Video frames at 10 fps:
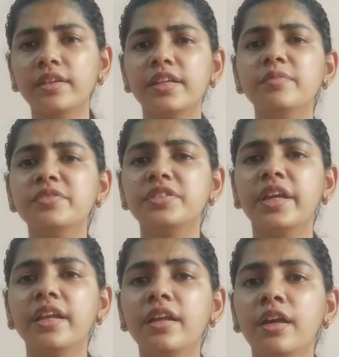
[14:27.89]

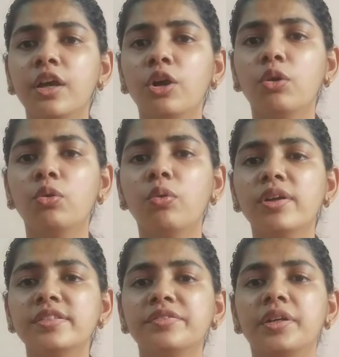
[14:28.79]
Dimsdale,
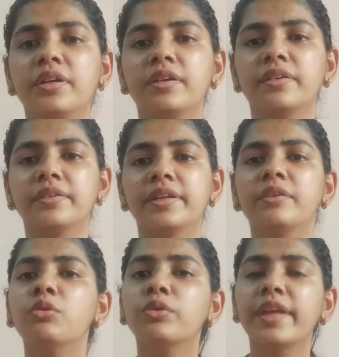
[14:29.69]

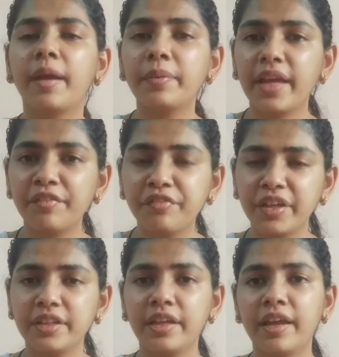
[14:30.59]
who kept
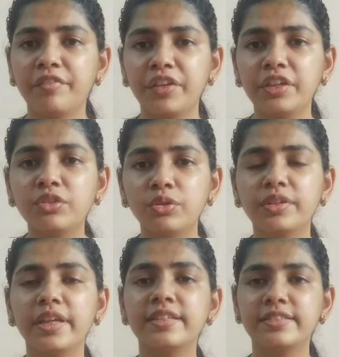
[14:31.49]
everything, every
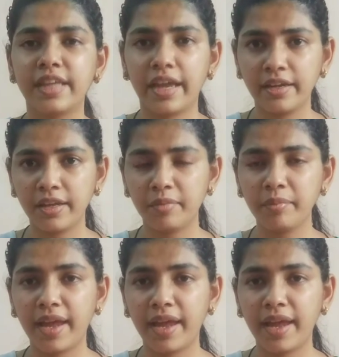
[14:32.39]
truth inside him,